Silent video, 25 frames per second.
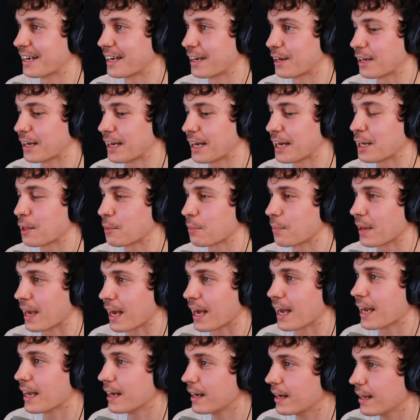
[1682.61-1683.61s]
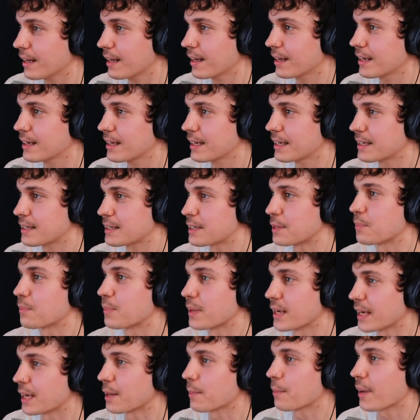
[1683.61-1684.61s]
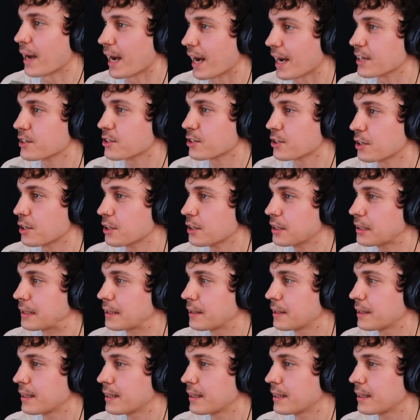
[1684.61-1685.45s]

getting paid to be a pastor,